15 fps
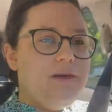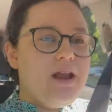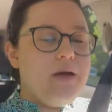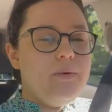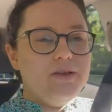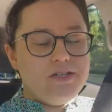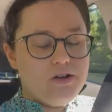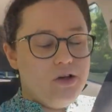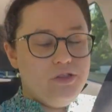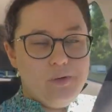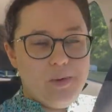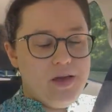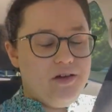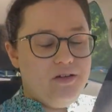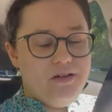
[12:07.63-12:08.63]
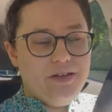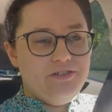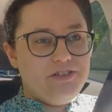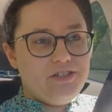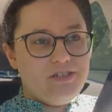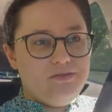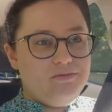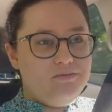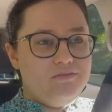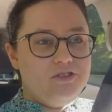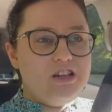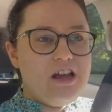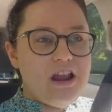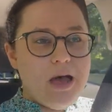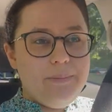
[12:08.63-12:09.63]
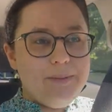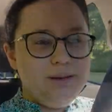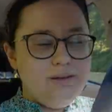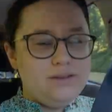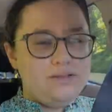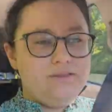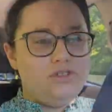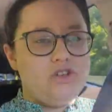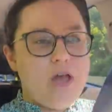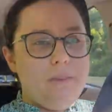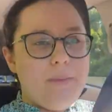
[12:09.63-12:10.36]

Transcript: wasn't on the panel. I just got up and shot